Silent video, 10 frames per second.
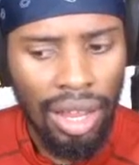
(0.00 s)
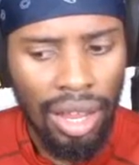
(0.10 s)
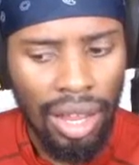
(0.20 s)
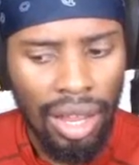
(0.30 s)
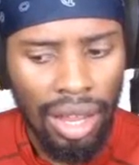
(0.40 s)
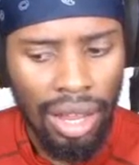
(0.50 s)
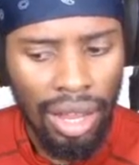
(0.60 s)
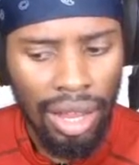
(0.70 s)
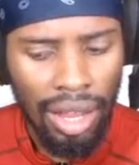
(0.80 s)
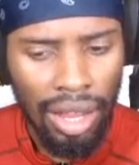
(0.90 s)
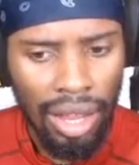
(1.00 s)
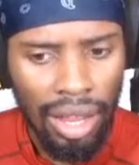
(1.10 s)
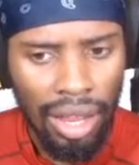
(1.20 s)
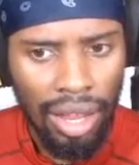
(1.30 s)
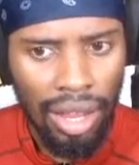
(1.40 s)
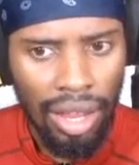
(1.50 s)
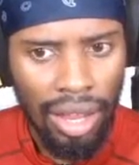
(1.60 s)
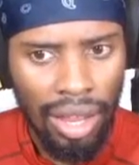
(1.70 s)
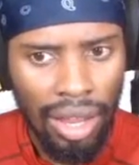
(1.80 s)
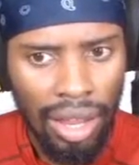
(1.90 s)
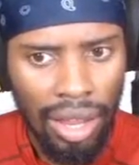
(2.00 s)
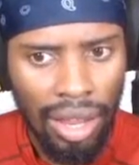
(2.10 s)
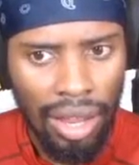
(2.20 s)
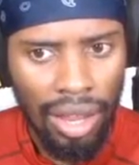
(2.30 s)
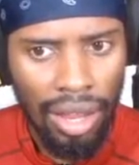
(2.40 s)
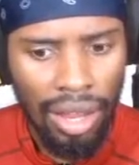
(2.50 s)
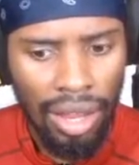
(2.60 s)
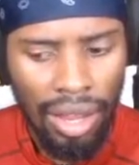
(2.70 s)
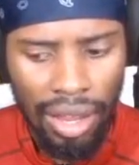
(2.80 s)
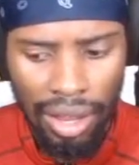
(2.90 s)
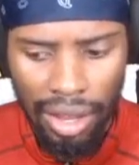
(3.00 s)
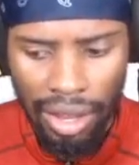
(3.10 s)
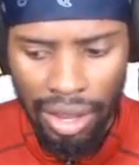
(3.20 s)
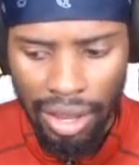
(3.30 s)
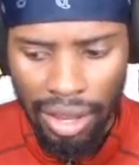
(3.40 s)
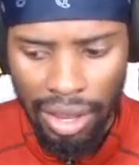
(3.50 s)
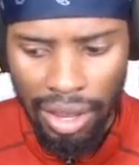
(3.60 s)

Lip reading: No words are spoken by the person on screen.